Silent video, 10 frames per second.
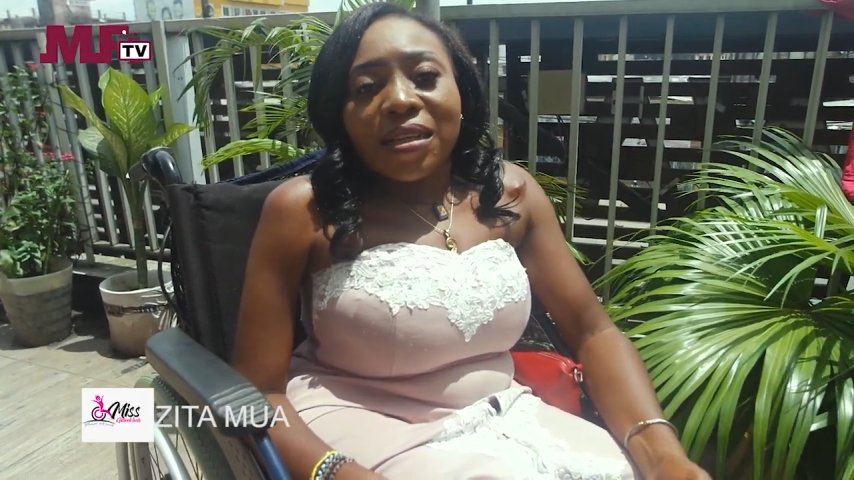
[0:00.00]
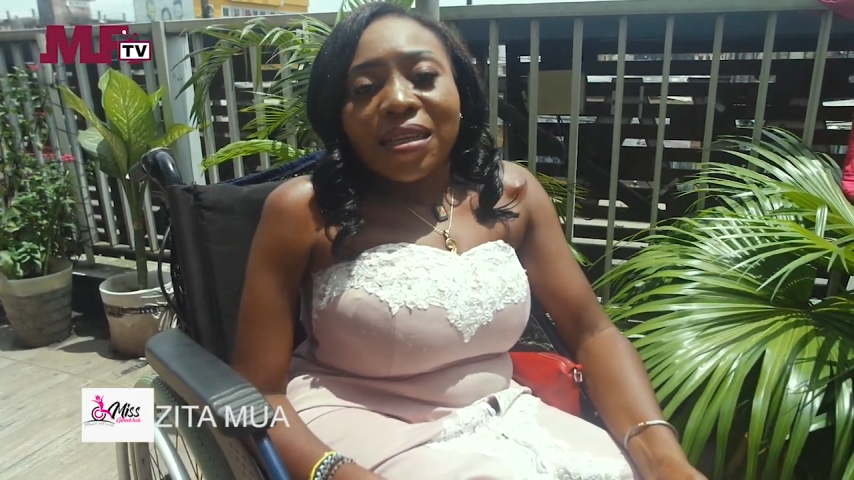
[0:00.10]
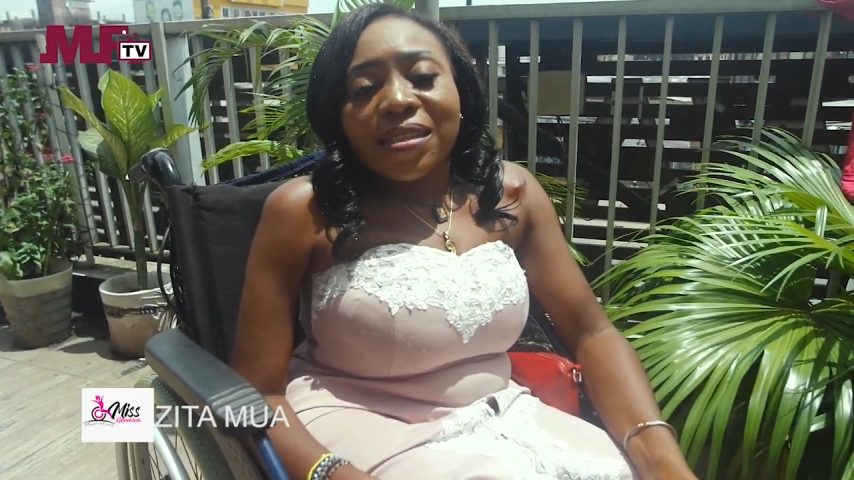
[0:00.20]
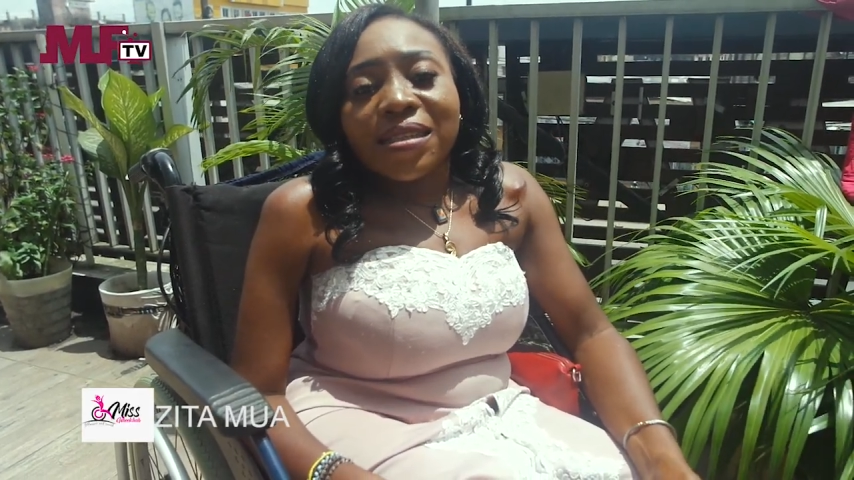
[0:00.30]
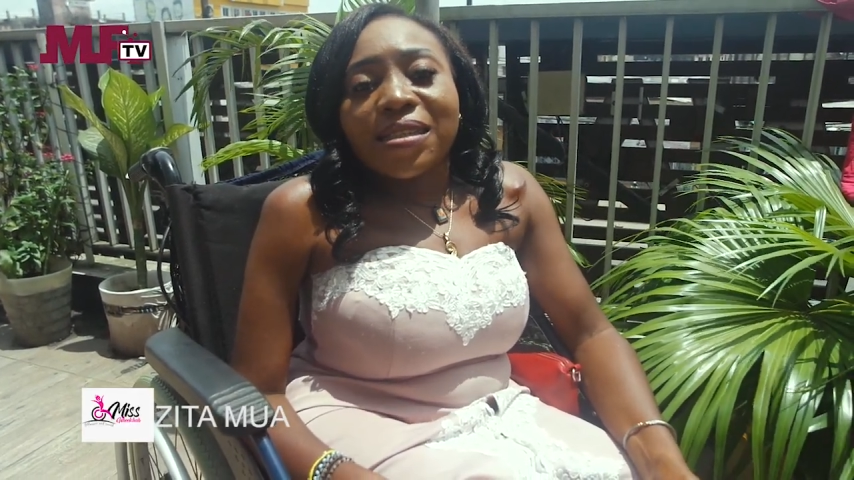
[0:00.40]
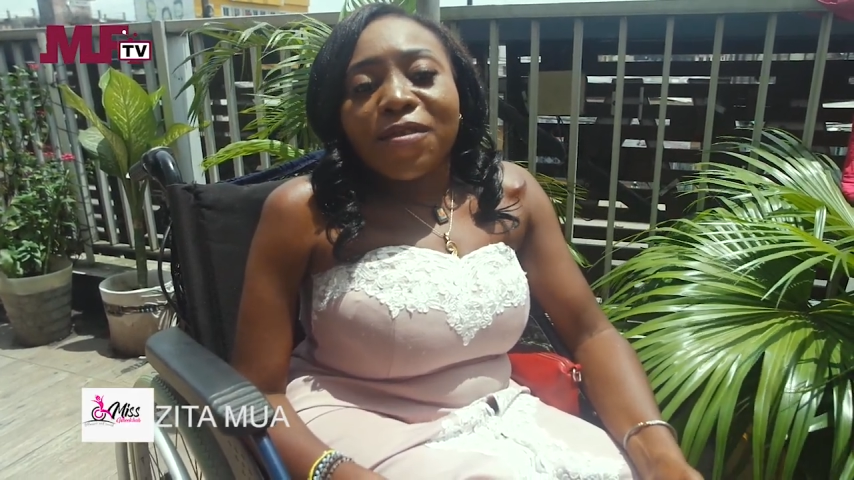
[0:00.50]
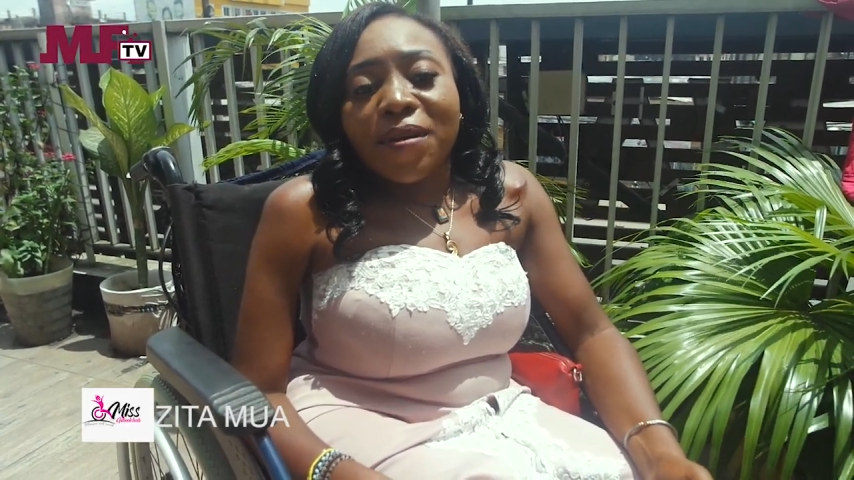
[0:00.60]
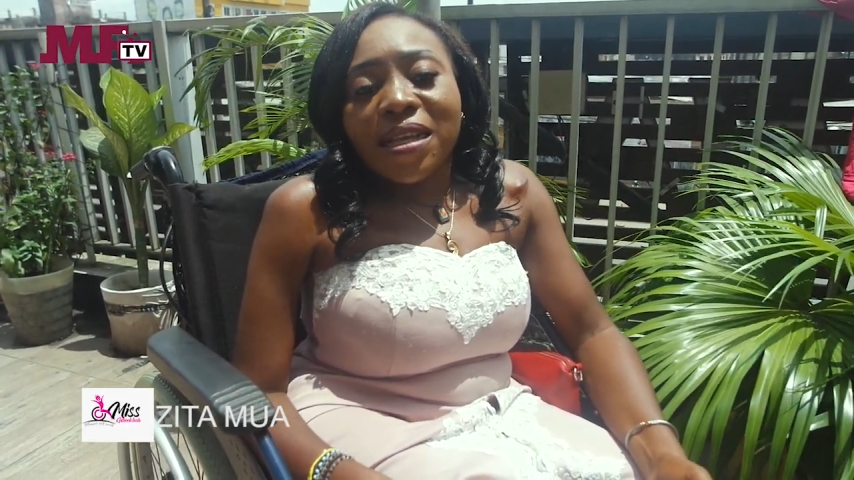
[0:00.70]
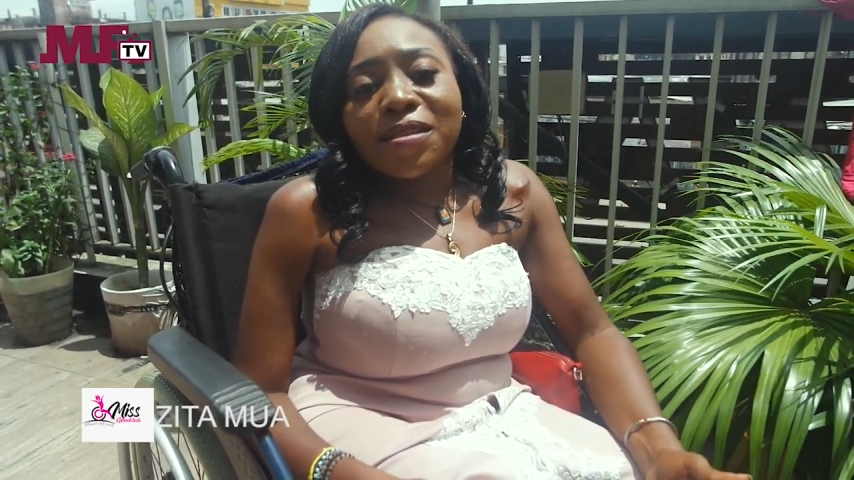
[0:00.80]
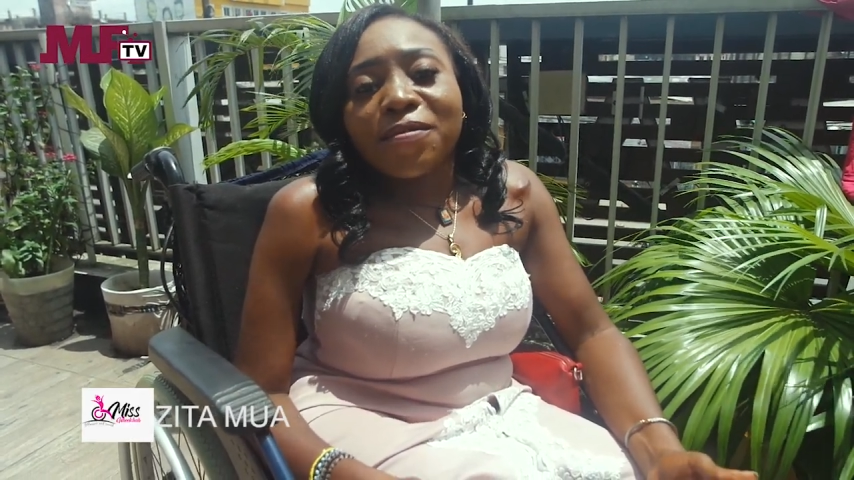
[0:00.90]
This is the
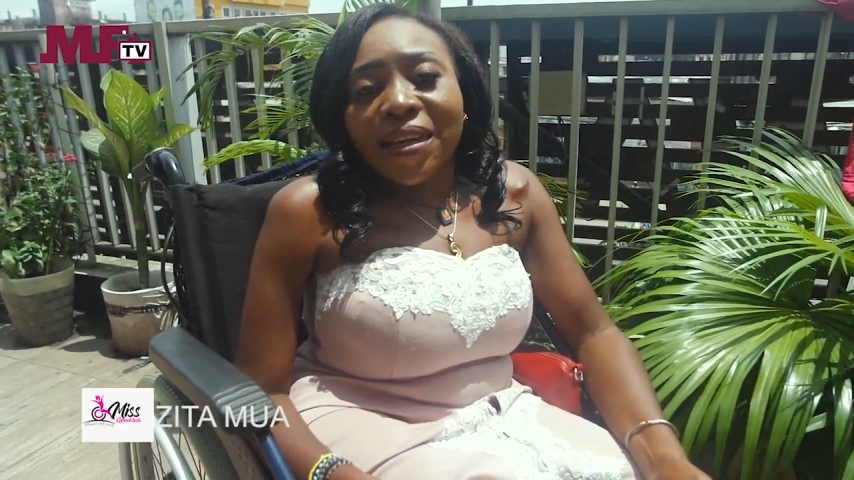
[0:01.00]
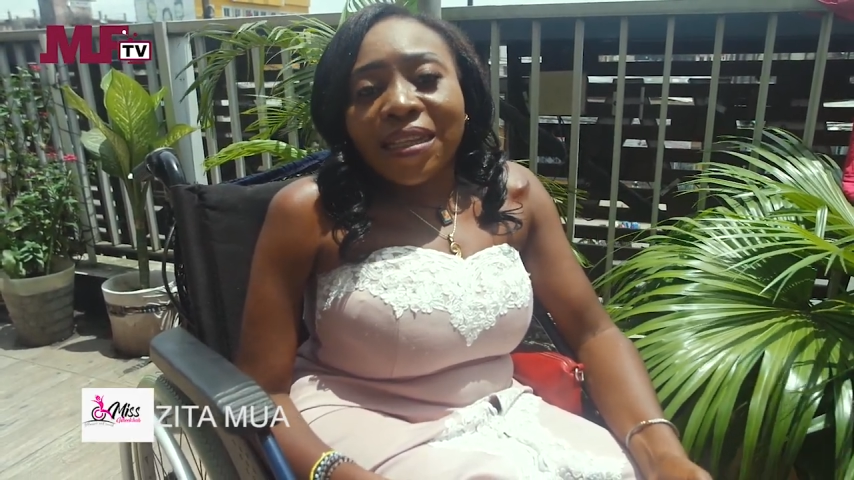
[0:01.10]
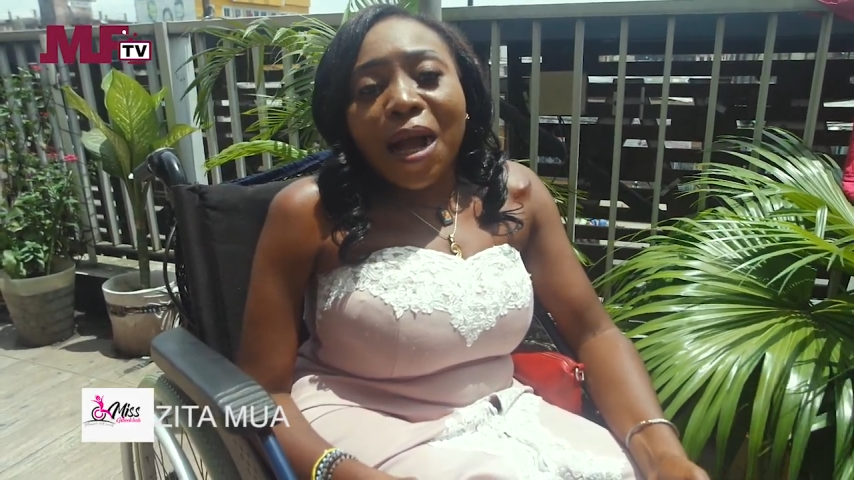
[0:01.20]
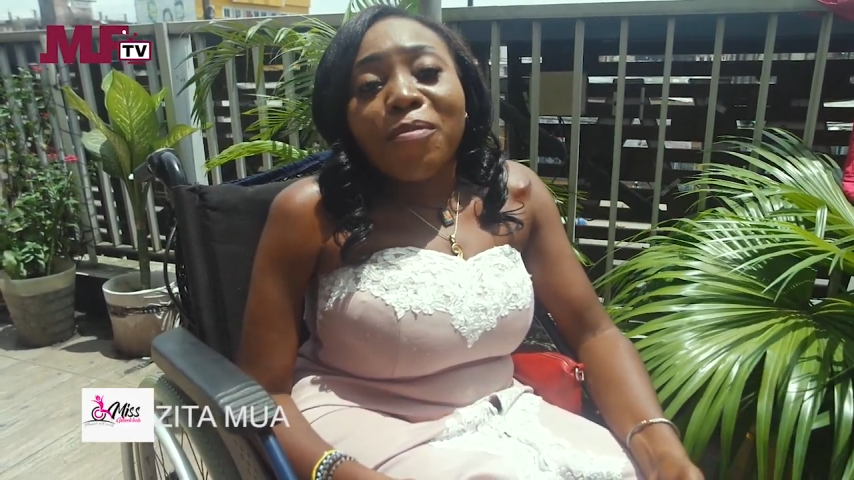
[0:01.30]
first event.